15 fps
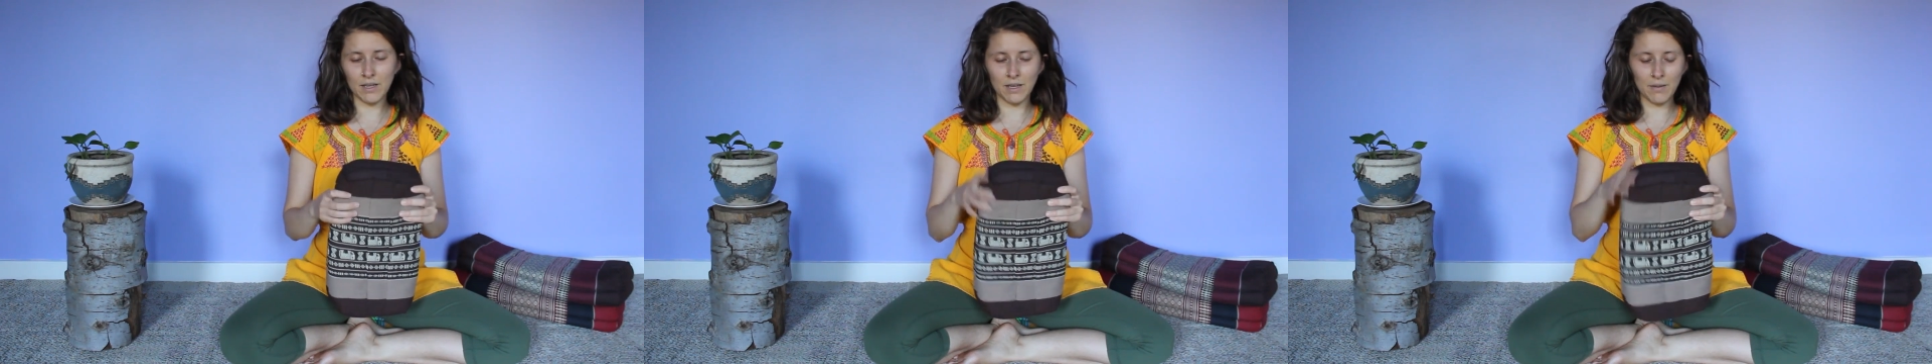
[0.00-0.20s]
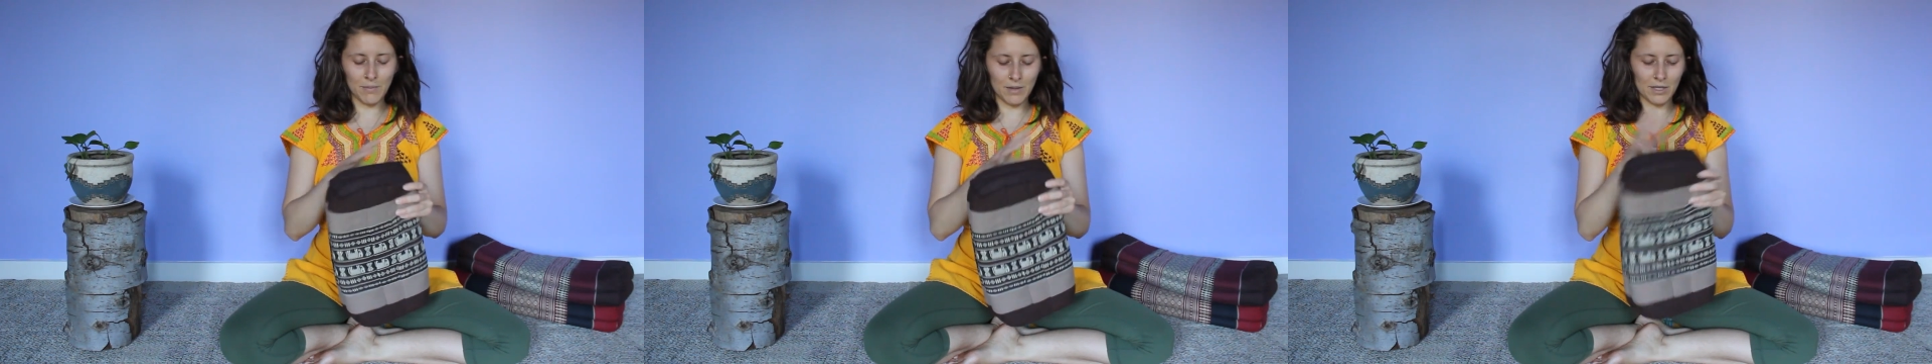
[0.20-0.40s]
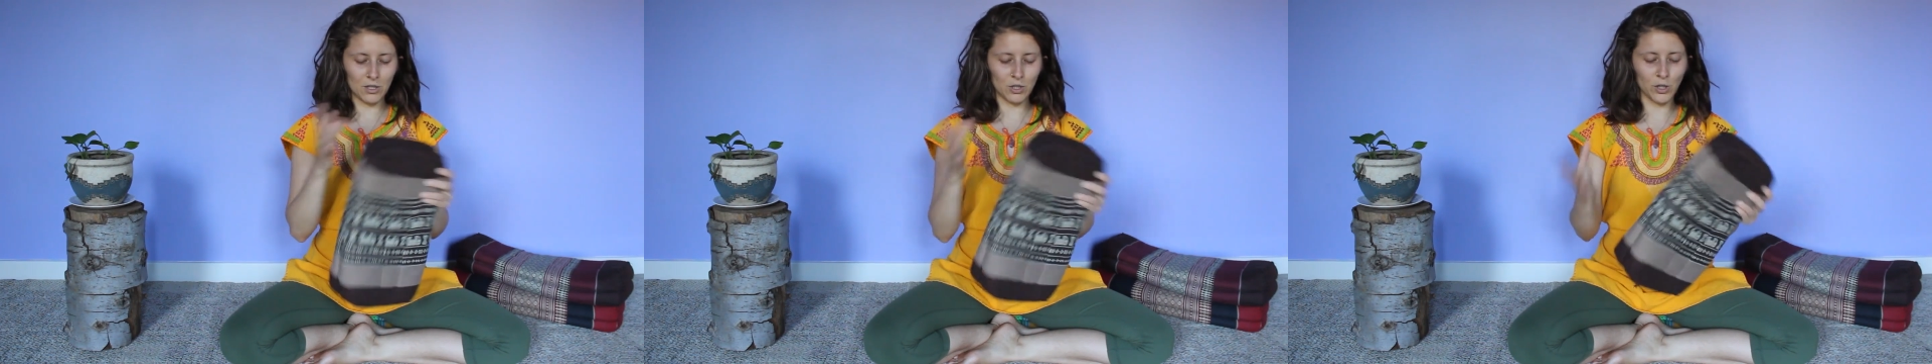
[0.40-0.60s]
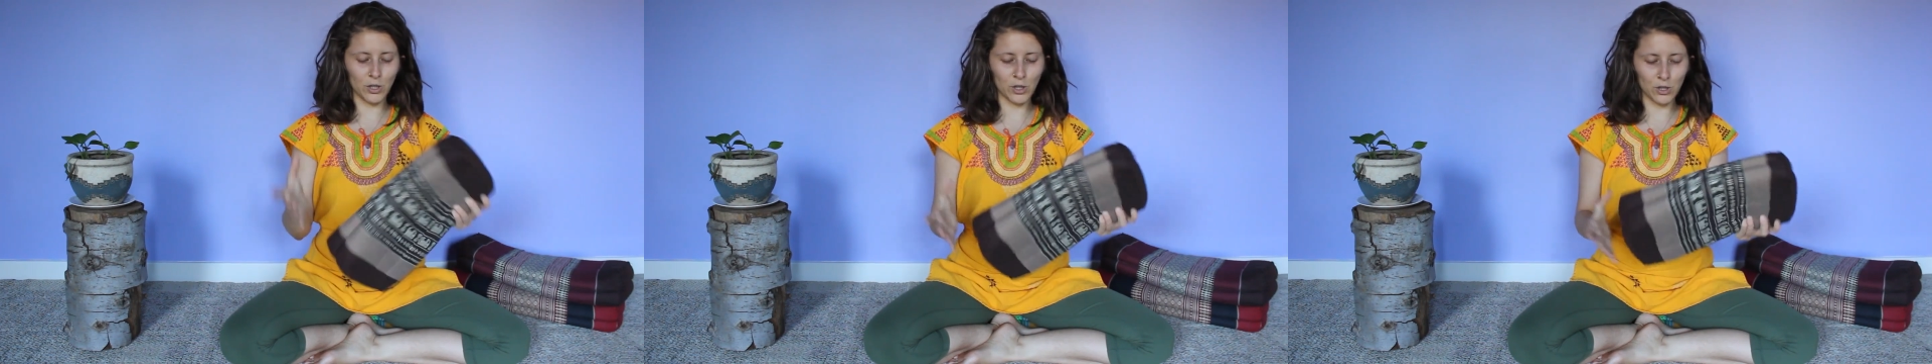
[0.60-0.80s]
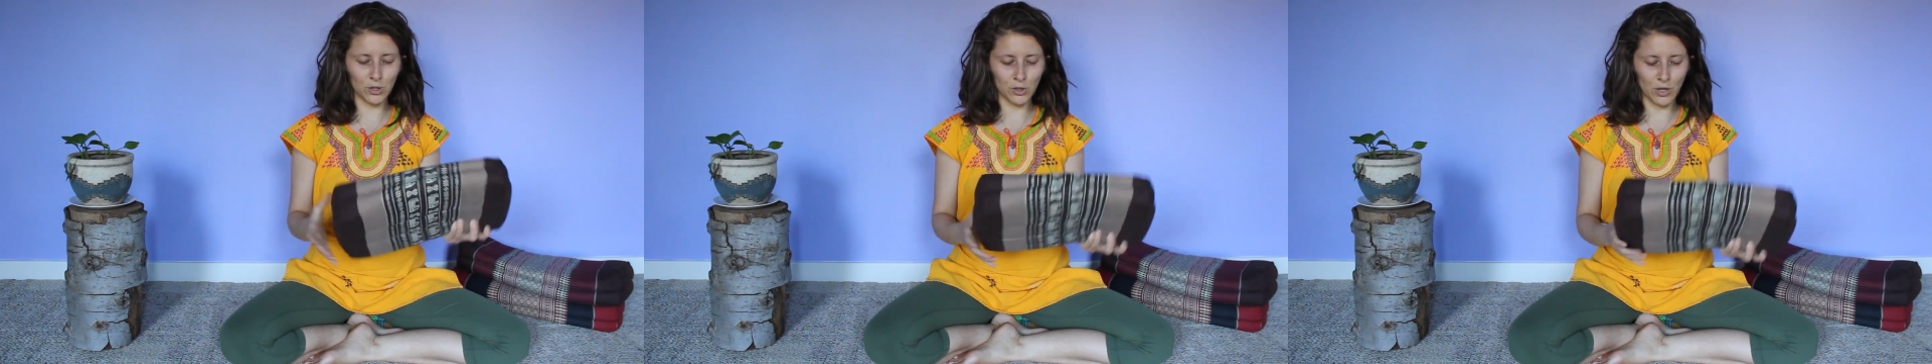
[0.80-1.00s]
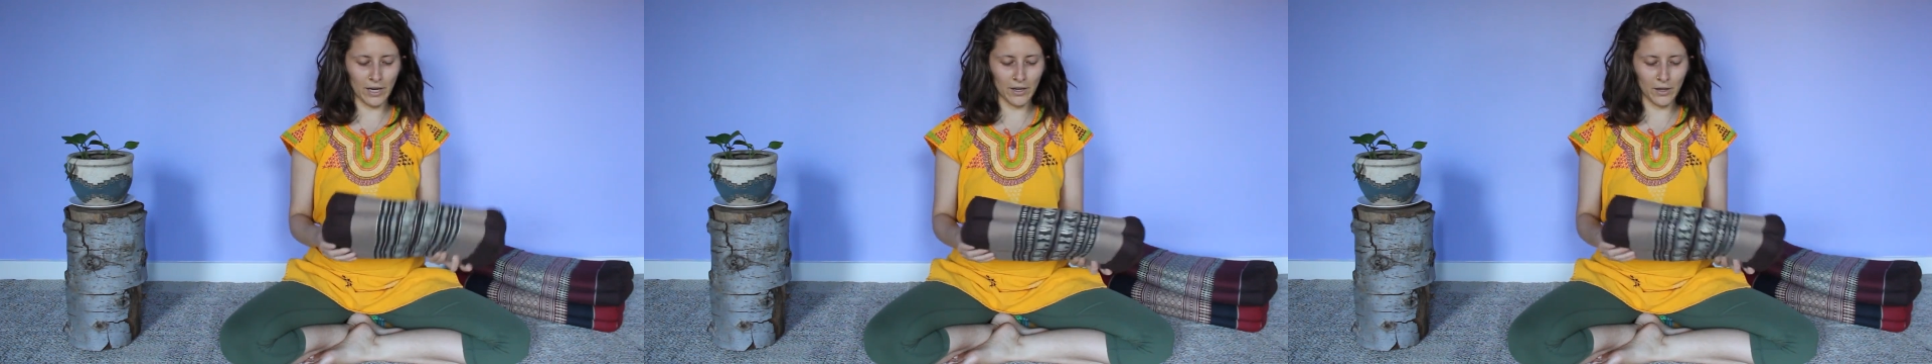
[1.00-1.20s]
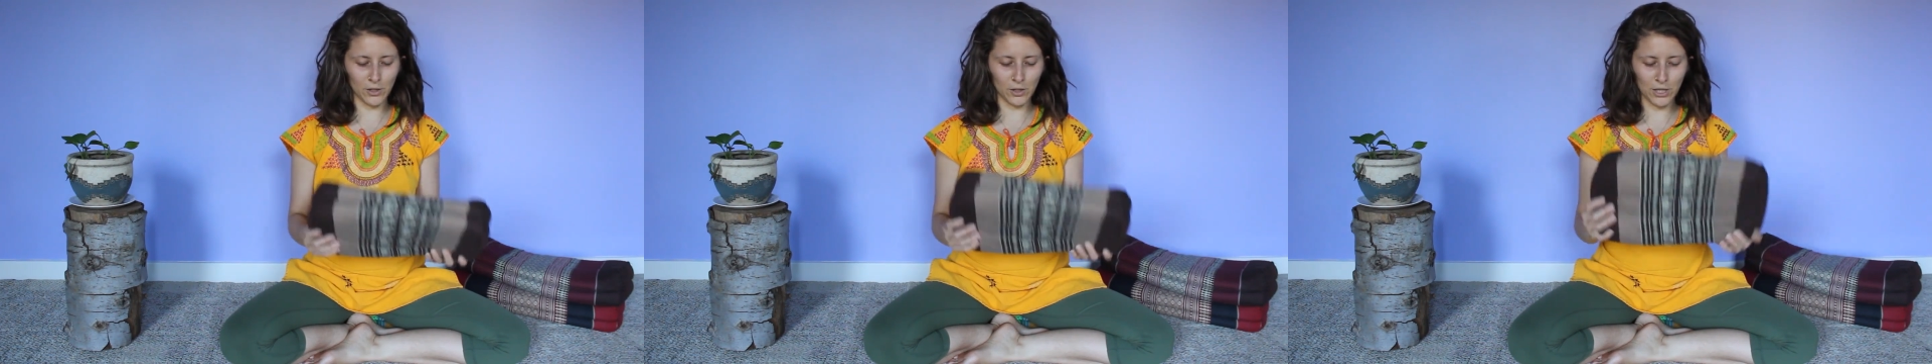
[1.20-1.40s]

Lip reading: It can be circular, triangular,